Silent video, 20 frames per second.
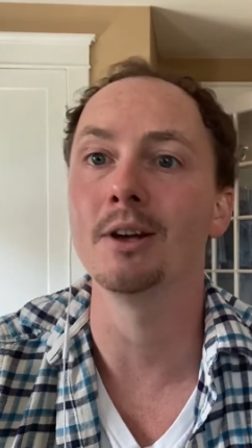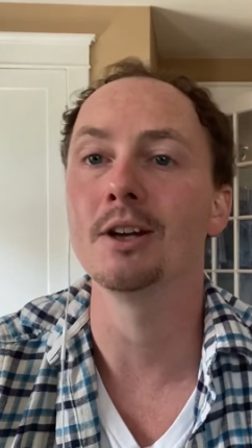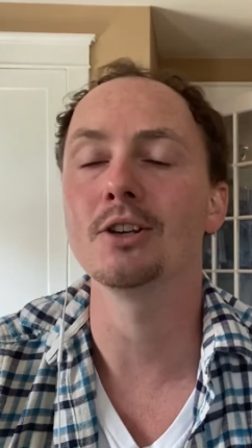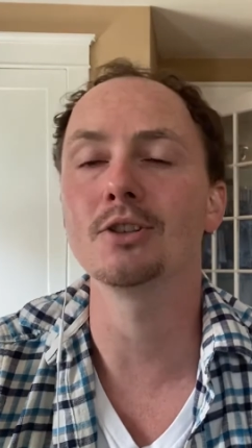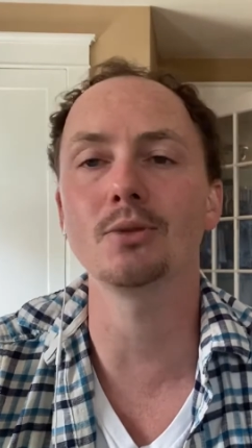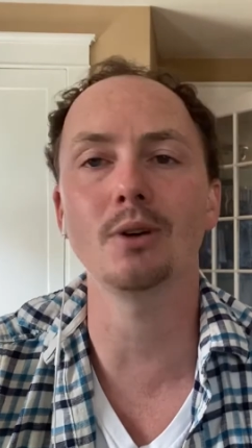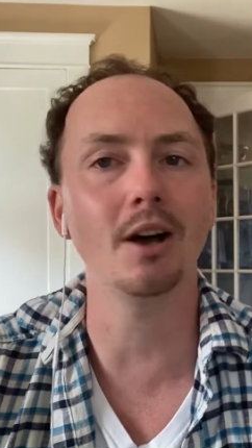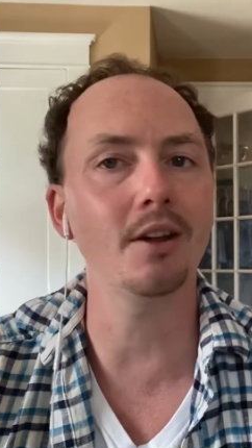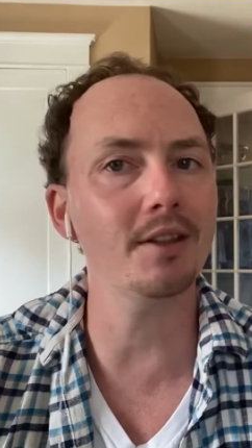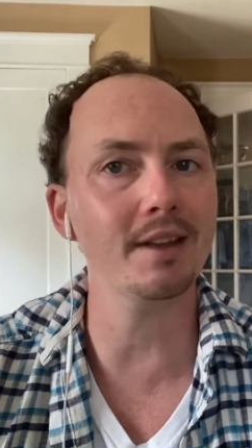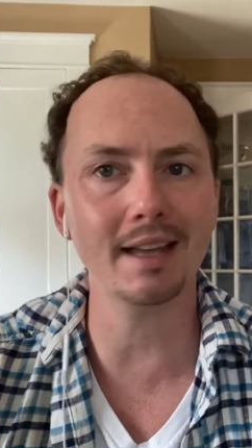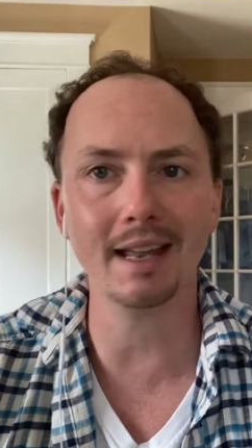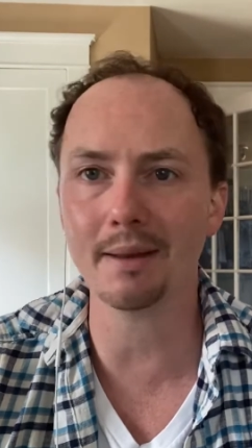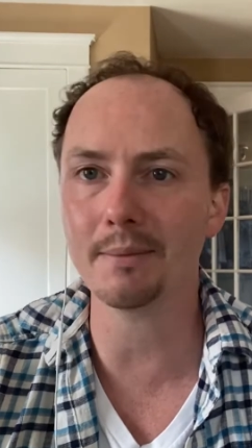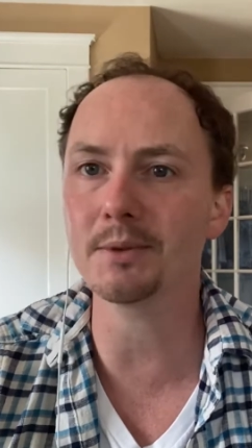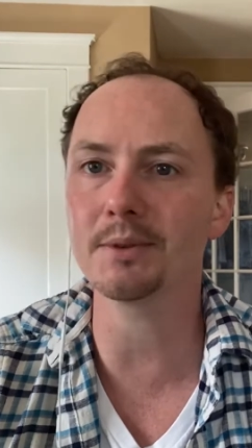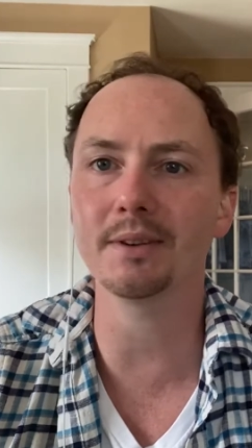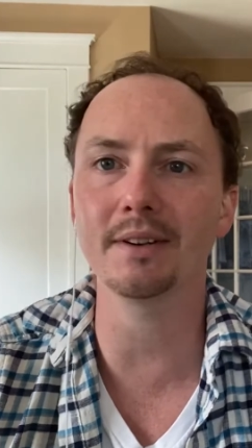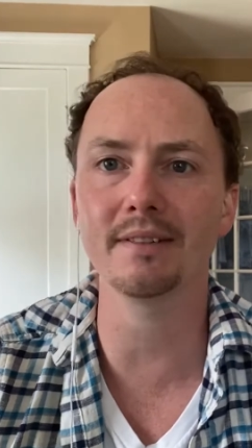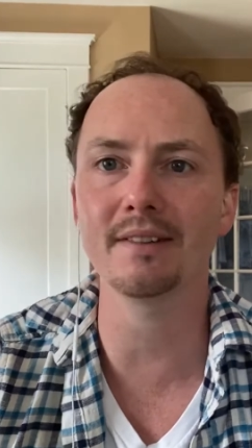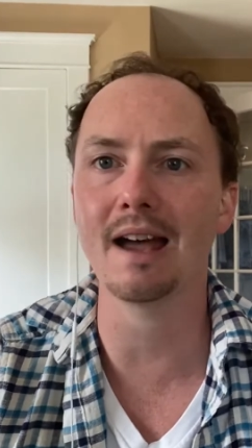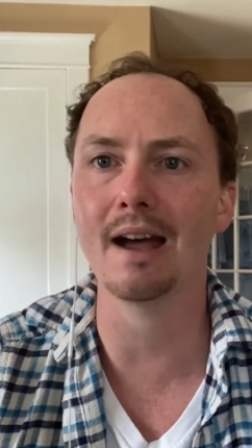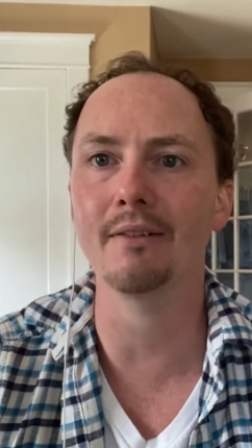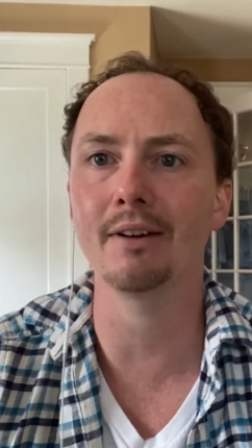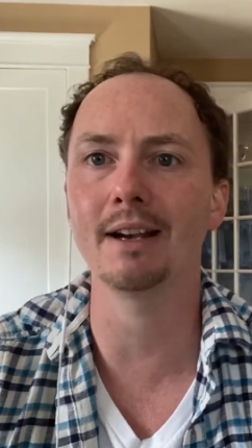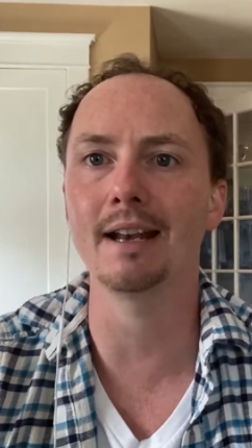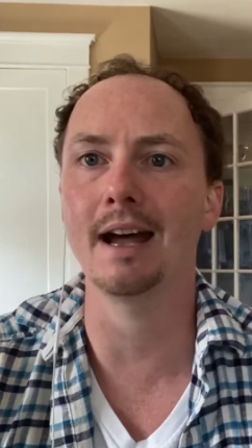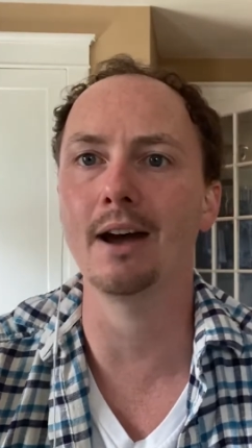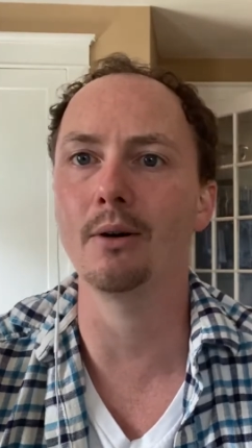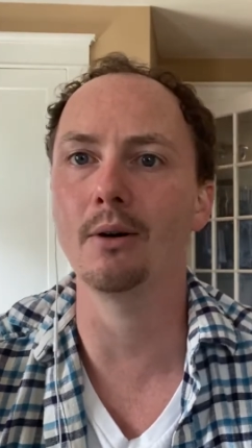So all the condoms we're giving out
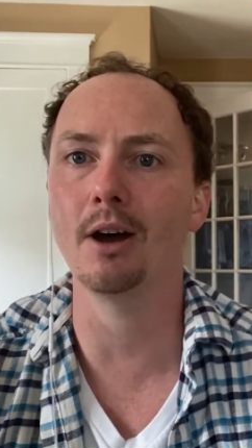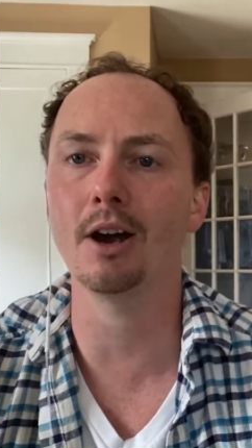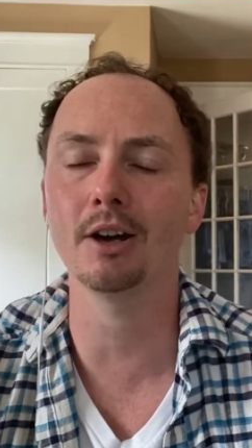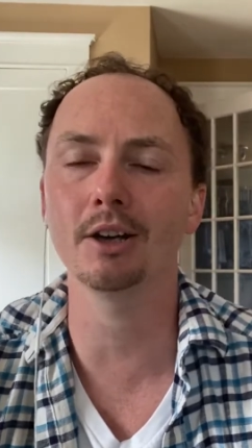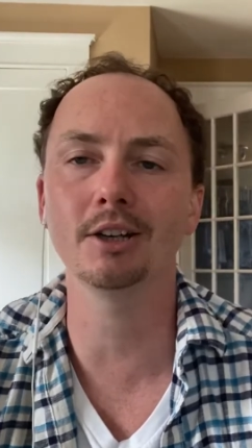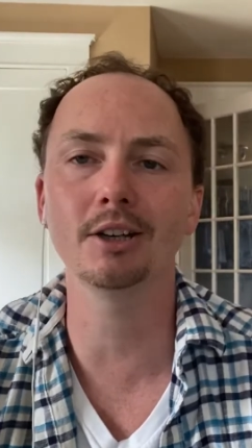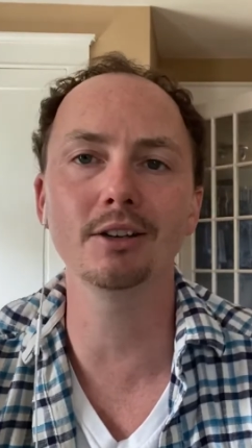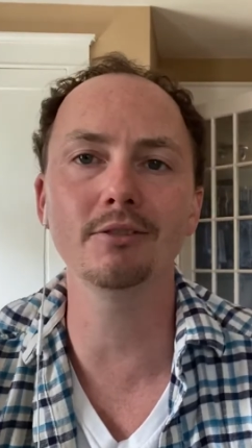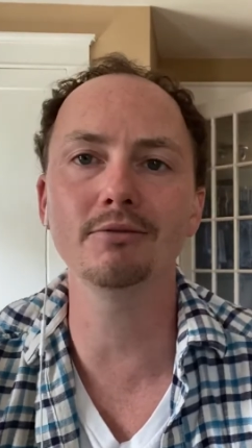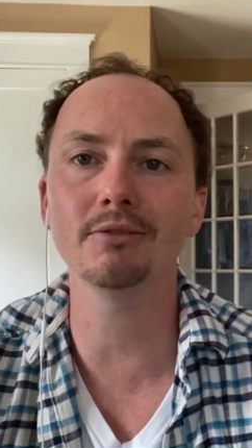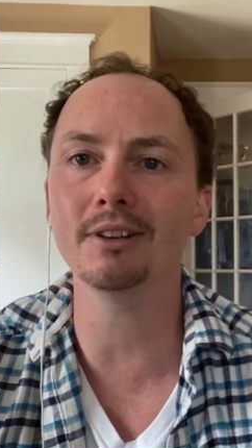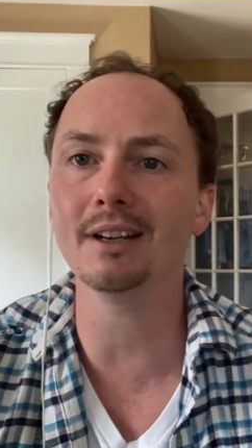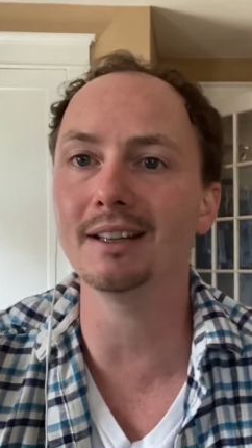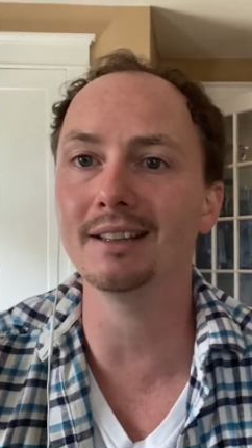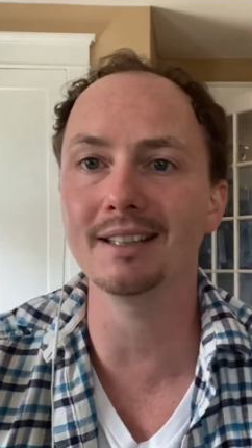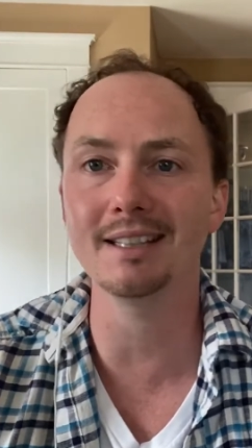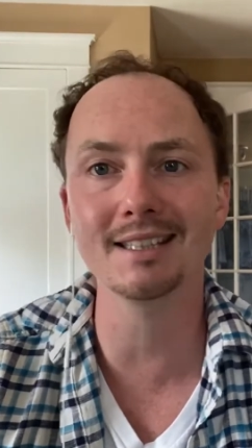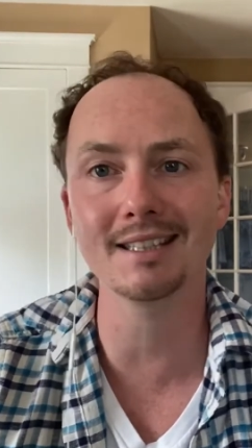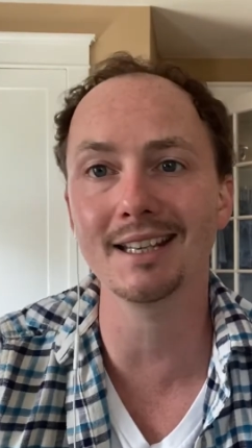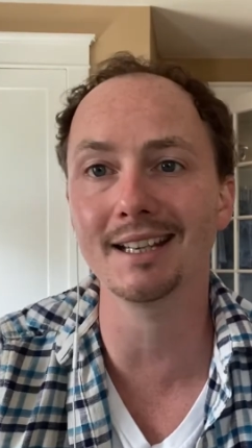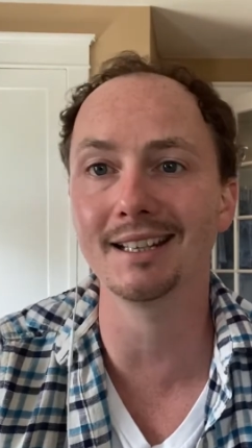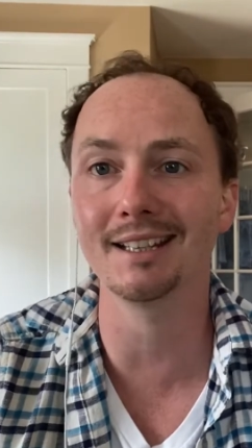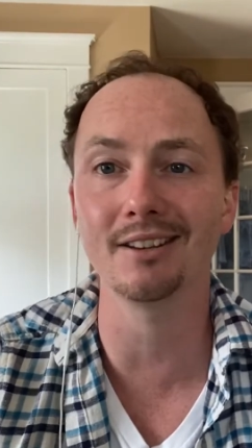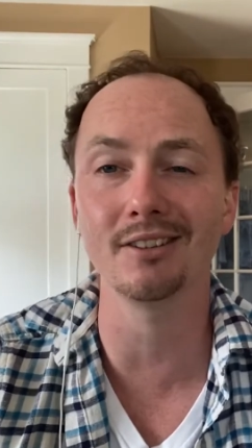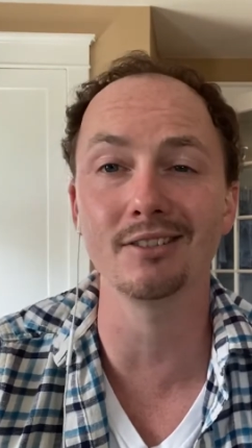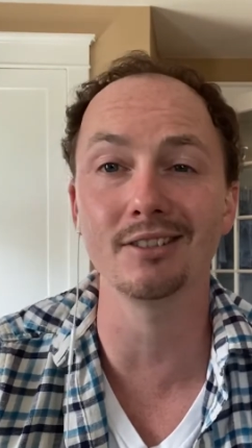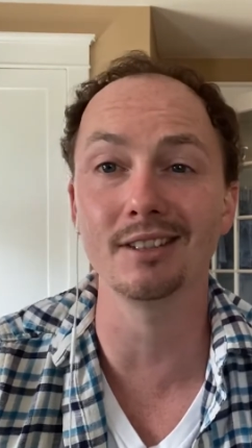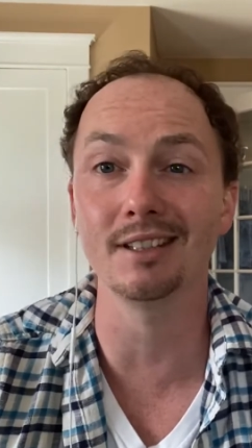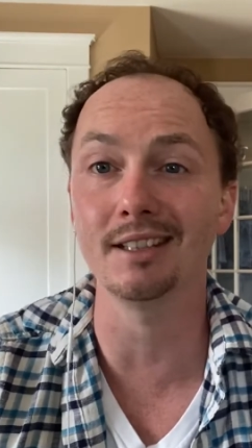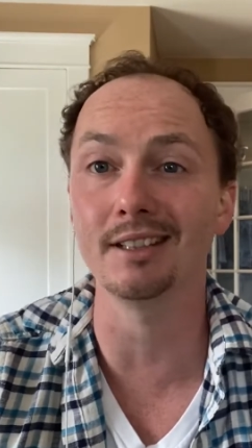right now are good for at least like
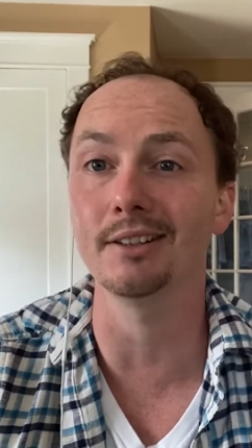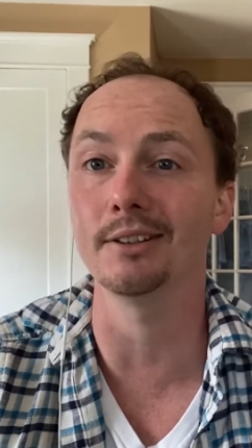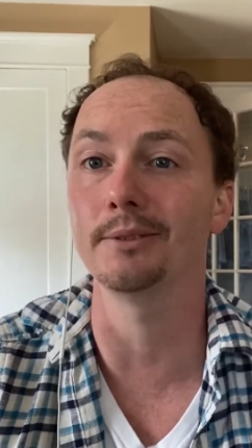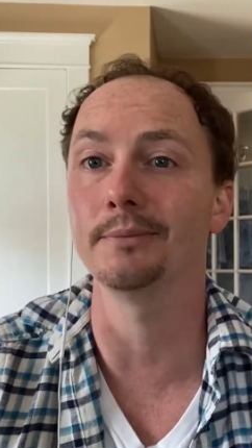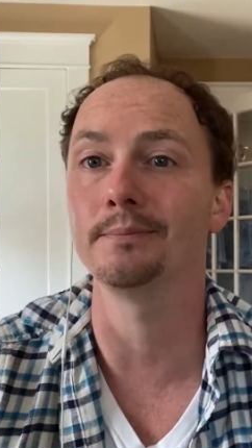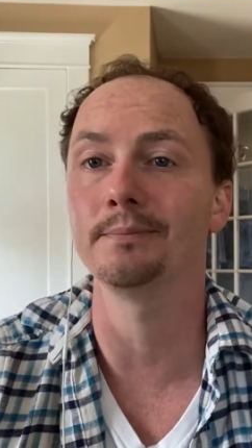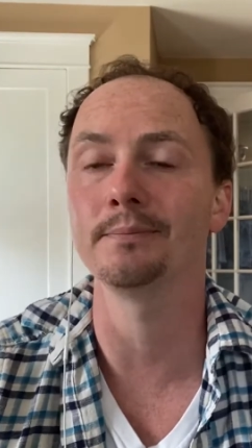another year.